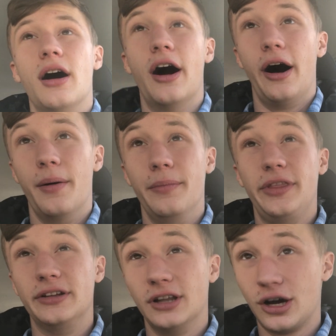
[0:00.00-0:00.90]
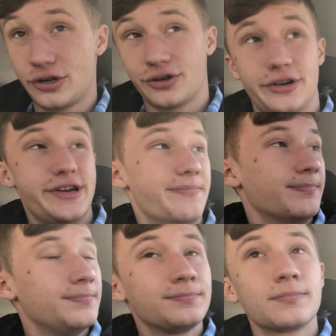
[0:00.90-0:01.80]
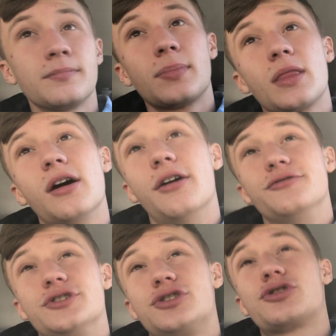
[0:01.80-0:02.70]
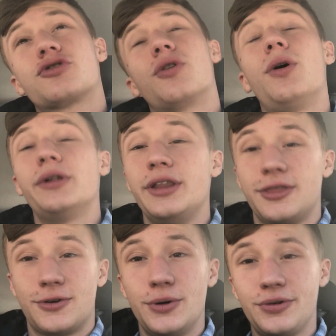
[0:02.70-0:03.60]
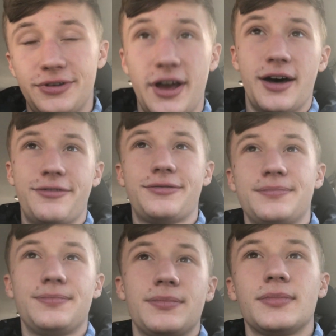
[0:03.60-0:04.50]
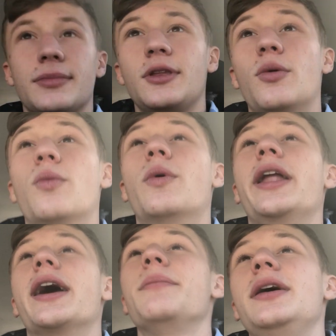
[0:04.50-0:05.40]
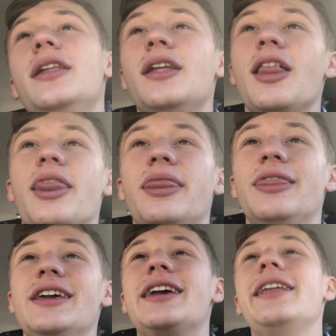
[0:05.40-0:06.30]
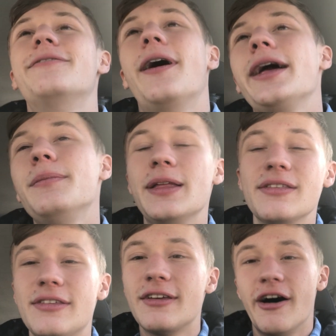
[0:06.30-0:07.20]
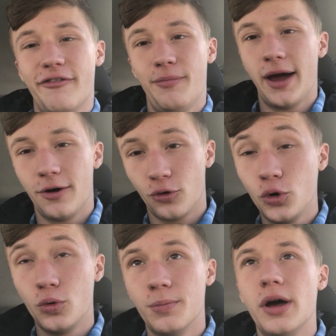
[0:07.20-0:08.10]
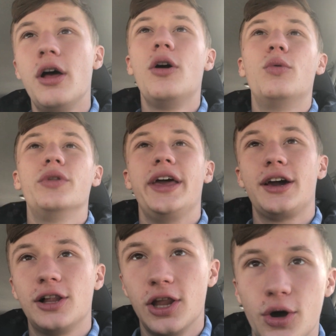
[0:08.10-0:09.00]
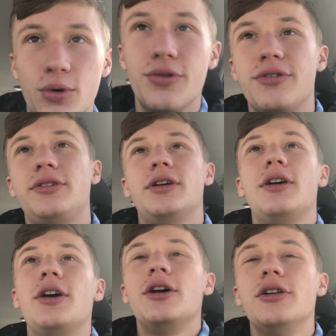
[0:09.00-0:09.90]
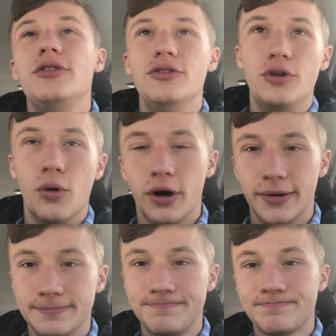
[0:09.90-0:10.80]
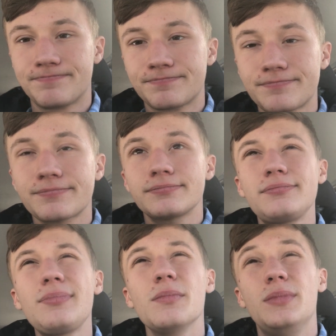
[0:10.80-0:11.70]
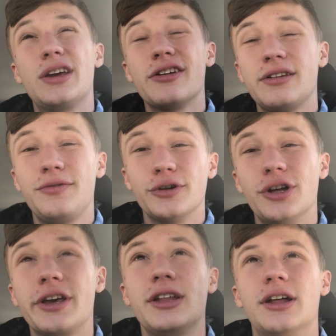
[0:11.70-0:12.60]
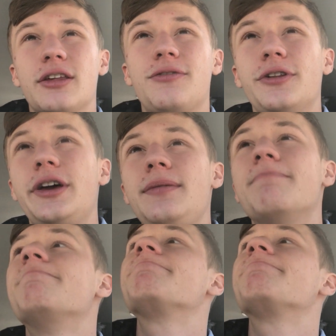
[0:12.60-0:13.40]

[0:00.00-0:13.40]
the luxury of just scrolling through stuff when I'm in the confinements of my room with a closed door. Because if you're looking lustfully,